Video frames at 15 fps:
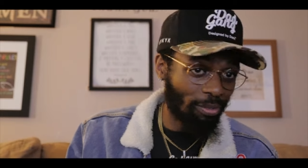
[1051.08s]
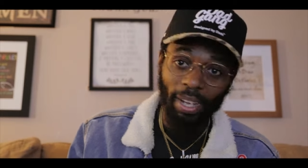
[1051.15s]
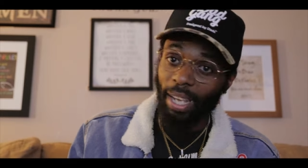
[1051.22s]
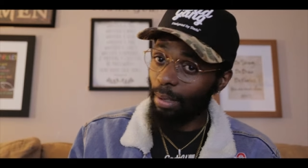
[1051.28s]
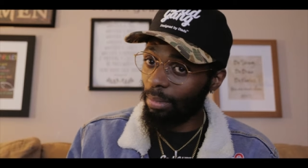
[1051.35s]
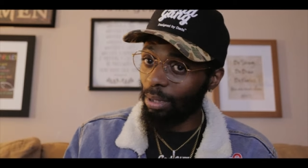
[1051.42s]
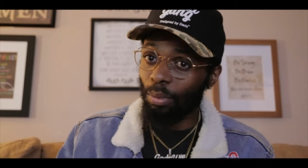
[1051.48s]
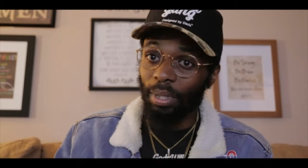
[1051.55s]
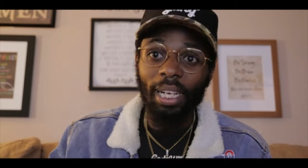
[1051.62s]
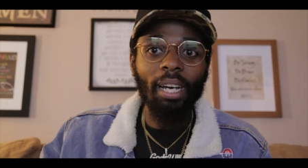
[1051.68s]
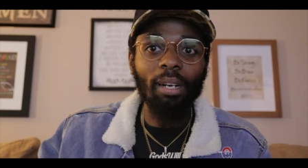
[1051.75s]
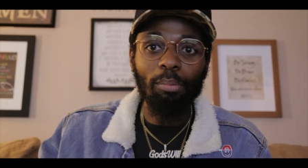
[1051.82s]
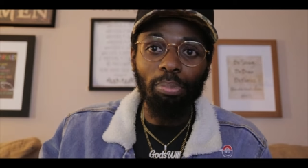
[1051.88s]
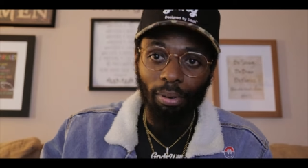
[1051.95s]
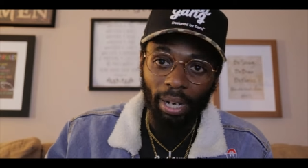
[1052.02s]
family, we
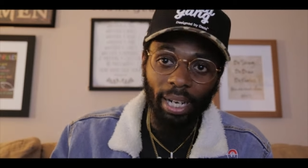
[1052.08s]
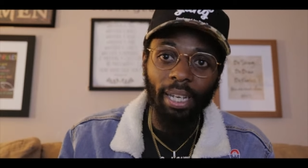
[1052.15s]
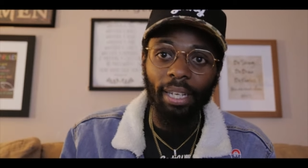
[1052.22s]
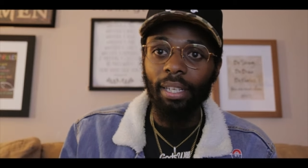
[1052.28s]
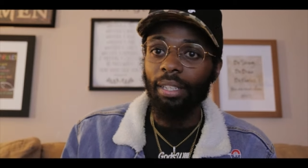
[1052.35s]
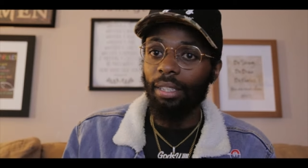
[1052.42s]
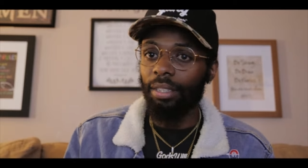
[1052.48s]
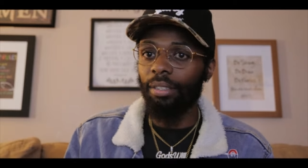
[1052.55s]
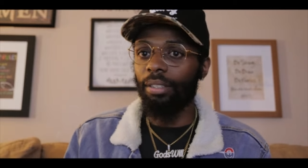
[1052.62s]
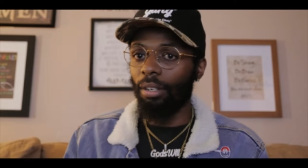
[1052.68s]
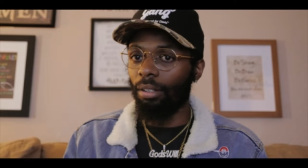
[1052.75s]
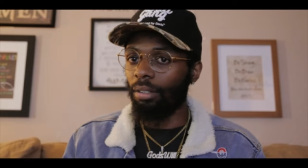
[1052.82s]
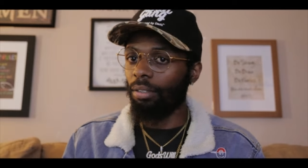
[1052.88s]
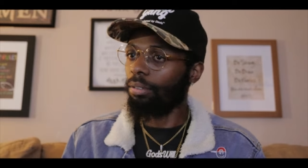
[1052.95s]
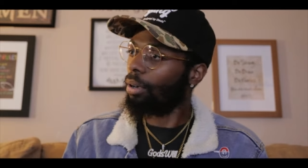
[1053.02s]
gotta pray, you
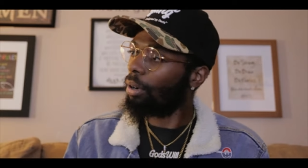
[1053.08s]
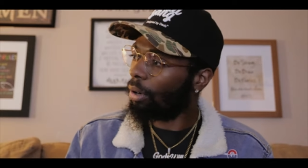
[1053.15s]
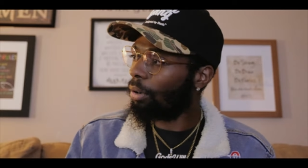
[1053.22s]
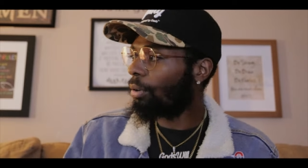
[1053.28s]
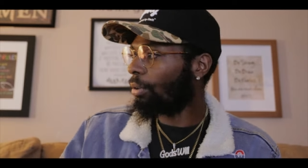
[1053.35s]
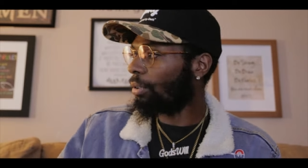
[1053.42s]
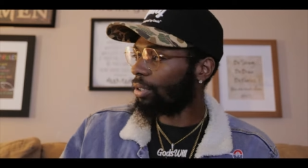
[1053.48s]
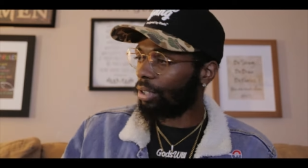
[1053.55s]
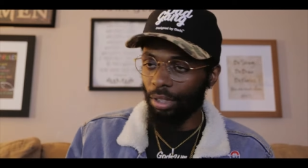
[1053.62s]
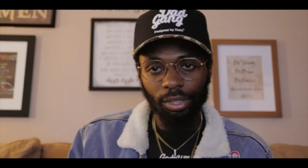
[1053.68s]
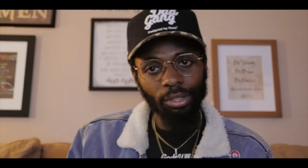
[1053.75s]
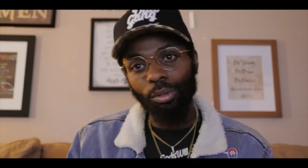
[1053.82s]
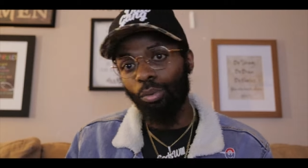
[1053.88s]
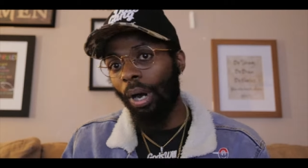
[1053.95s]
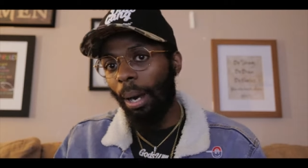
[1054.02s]
know, or just
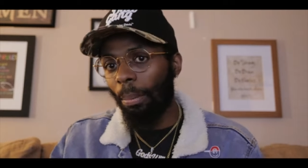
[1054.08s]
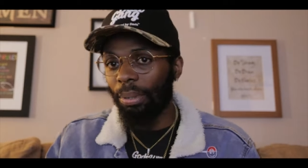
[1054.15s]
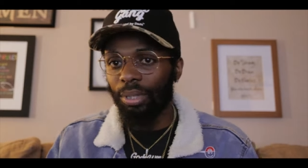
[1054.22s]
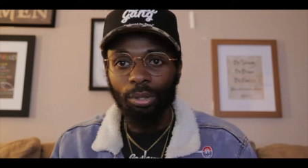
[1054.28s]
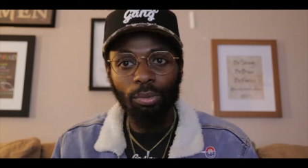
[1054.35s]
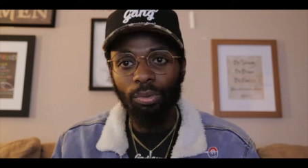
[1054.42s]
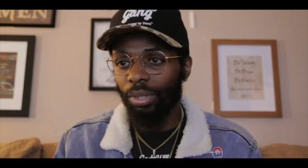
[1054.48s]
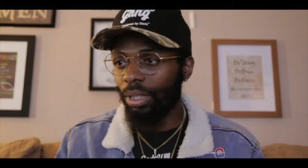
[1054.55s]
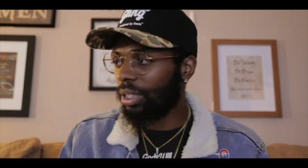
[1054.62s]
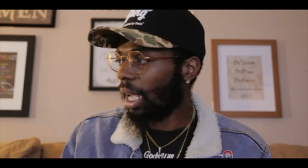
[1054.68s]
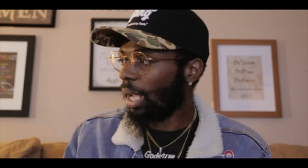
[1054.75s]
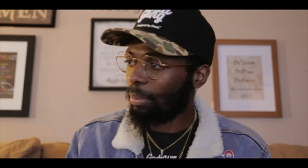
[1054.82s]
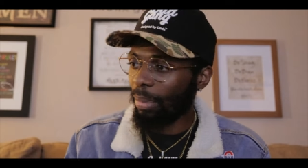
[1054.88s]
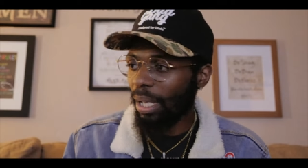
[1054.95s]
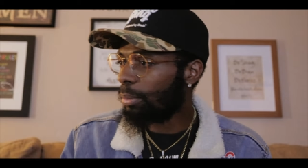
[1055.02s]
new opportunities.
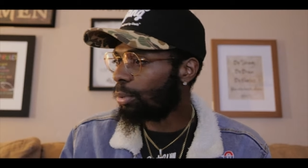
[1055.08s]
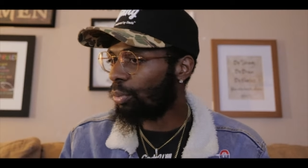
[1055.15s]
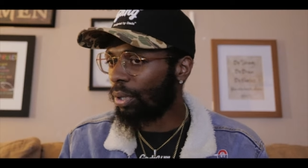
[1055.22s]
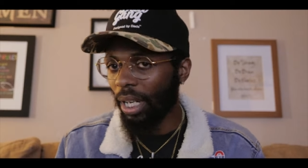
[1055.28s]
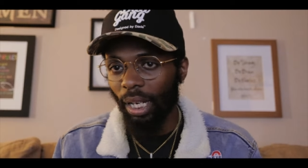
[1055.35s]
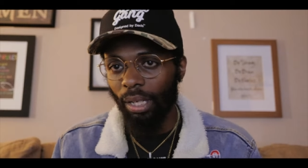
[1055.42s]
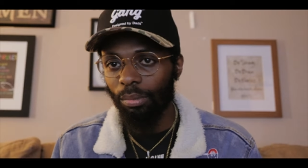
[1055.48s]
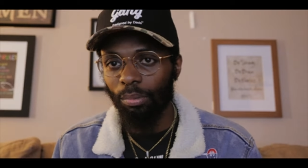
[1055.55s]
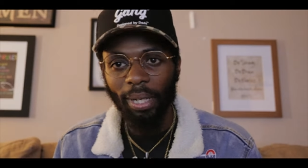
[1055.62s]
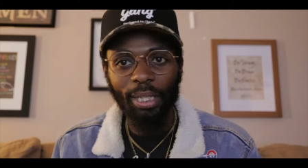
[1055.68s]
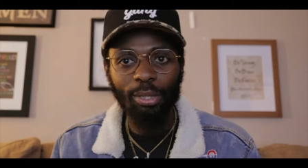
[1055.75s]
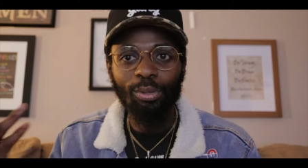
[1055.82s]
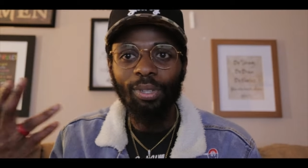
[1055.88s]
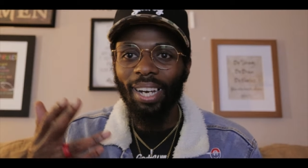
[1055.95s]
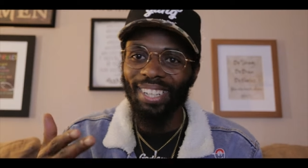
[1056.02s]
Hey baby, we gotta, man,
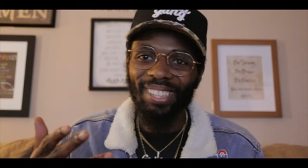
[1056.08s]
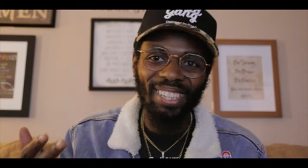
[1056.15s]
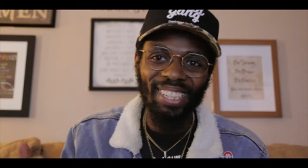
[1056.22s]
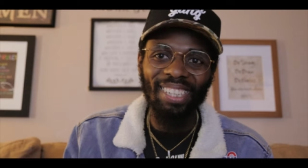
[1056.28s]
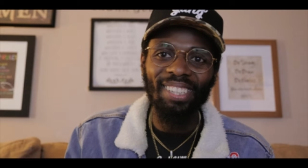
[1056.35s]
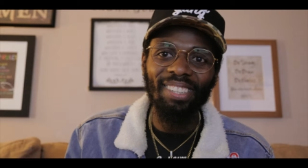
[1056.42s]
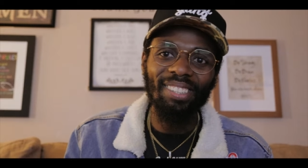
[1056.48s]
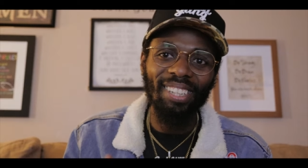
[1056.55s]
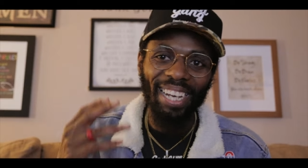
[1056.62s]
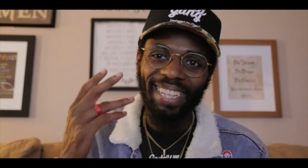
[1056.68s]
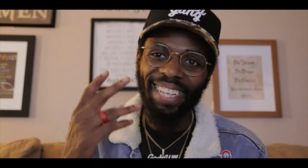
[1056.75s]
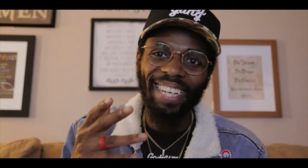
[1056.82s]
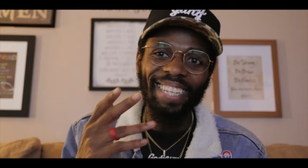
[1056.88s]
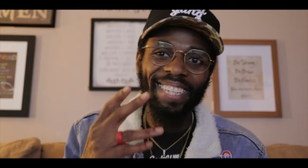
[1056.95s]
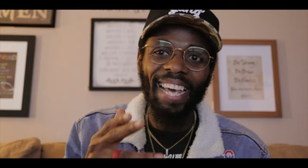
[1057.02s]
you gotta lead
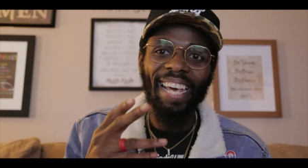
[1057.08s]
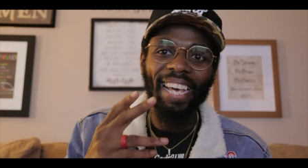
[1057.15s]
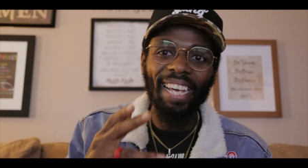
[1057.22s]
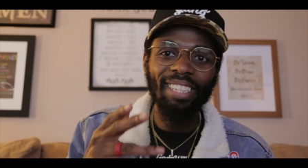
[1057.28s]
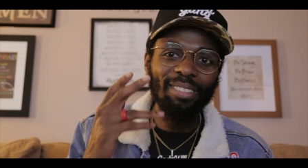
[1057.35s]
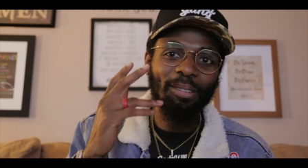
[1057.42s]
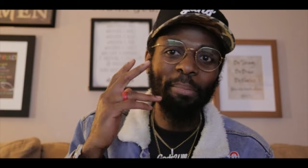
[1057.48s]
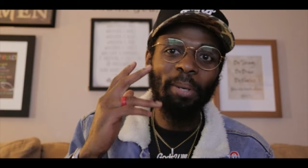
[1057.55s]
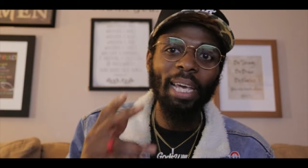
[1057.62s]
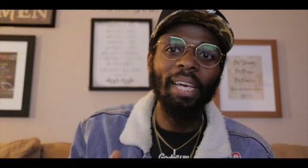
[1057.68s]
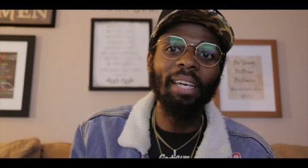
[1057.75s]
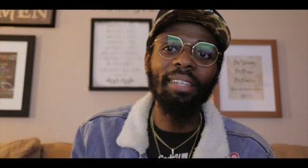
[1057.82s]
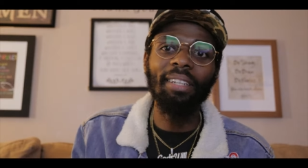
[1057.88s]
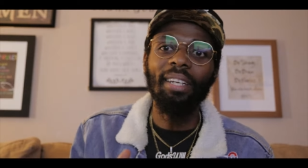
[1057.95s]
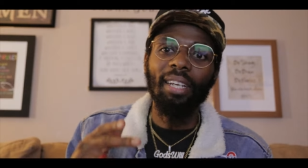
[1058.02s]
in that as a
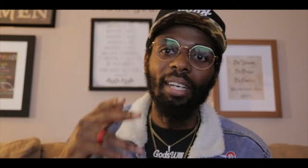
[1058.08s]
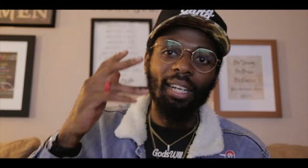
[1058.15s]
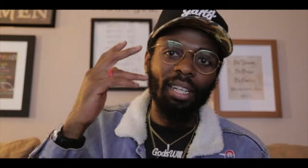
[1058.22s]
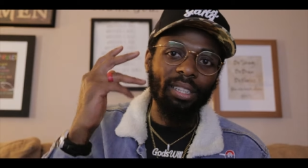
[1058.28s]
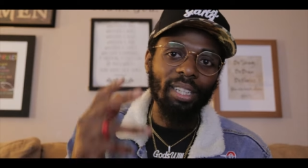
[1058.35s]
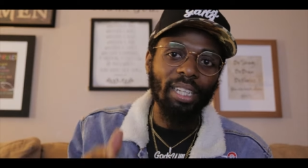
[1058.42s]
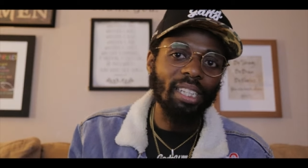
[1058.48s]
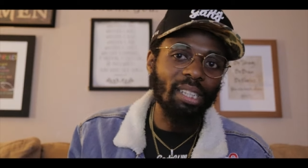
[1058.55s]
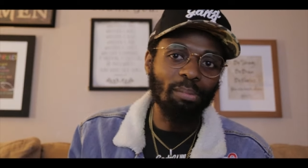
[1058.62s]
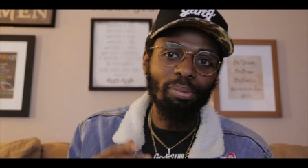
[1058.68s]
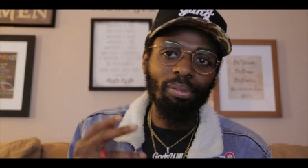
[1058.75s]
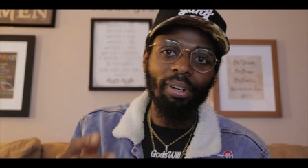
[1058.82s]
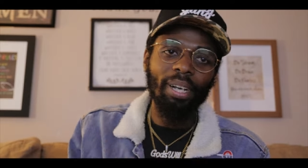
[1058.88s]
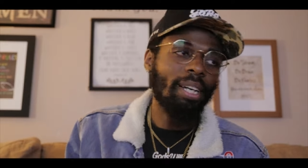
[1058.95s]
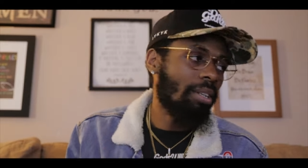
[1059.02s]
man. Lead in
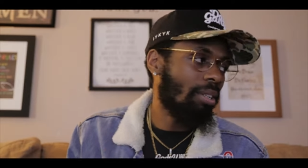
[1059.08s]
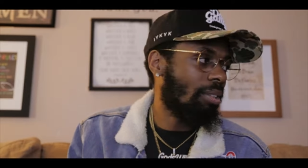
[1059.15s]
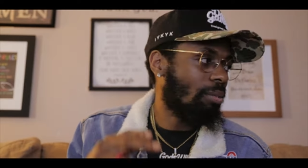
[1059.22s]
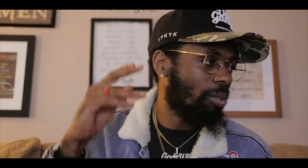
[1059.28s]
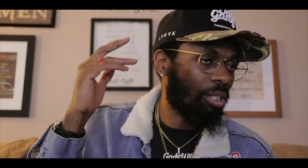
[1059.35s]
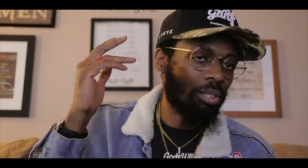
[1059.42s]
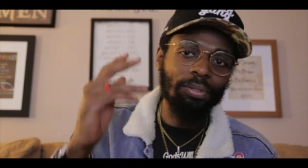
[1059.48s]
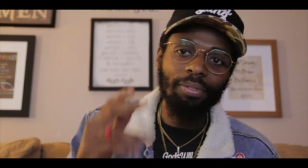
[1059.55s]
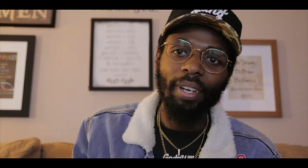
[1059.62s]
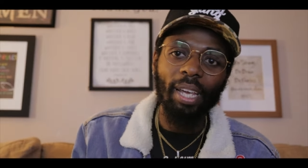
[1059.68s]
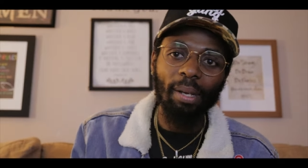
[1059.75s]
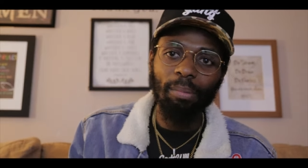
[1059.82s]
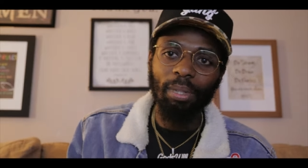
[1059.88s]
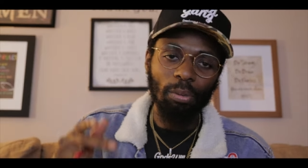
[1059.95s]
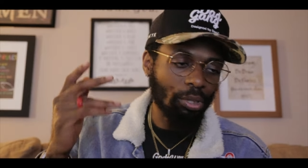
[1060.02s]
prayer with your
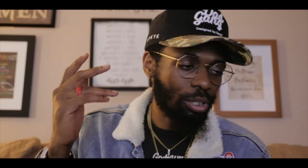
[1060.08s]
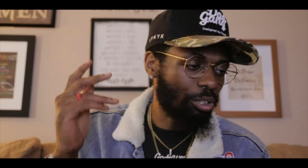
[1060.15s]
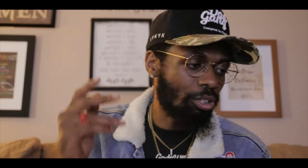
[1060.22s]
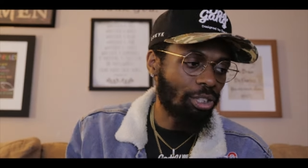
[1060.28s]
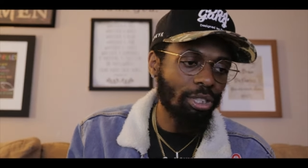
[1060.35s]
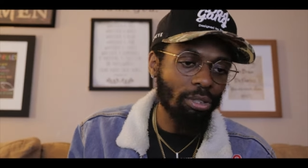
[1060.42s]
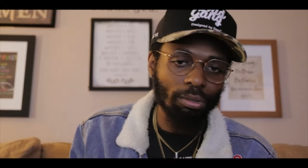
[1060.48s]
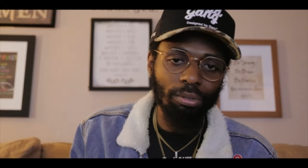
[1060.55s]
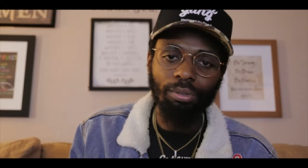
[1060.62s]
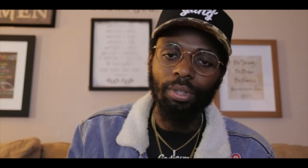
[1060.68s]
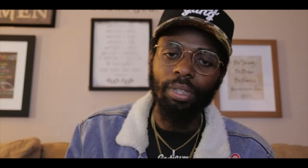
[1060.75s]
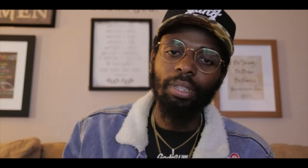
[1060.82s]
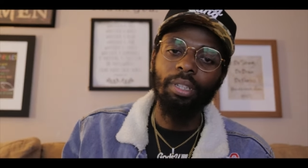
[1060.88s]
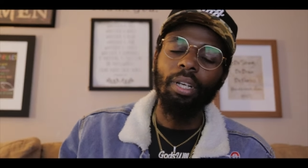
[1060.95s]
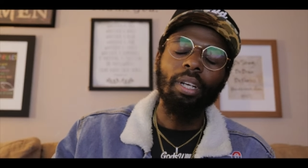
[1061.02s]
family, with your
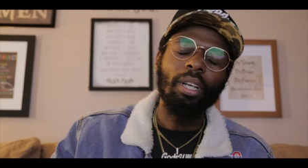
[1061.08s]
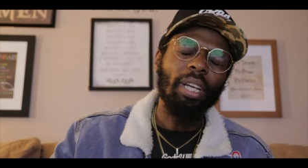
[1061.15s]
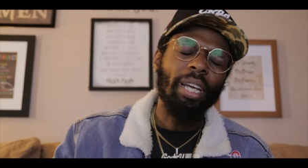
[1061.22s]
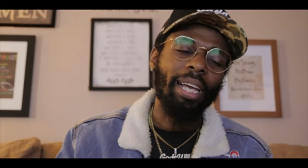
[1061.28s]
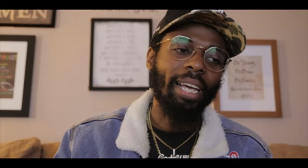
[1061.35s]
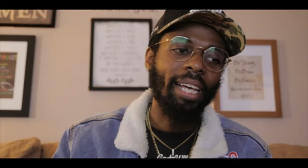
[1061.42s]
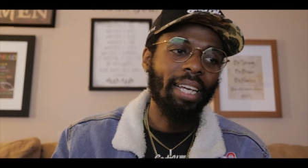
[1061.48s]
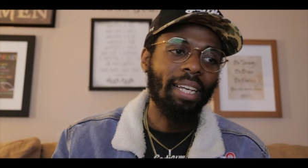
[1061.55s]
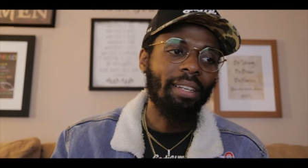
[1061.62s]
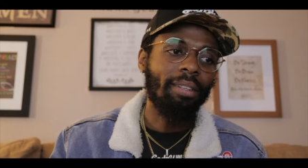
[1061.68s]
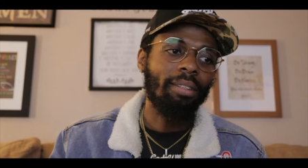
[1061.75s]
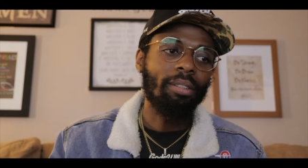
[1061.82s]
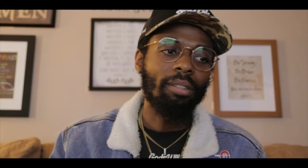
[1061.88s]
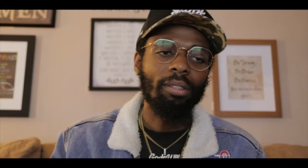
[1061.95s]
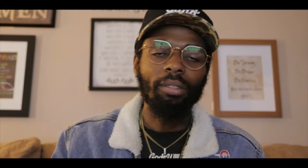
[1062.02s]
children,
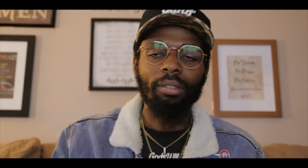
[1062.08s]
and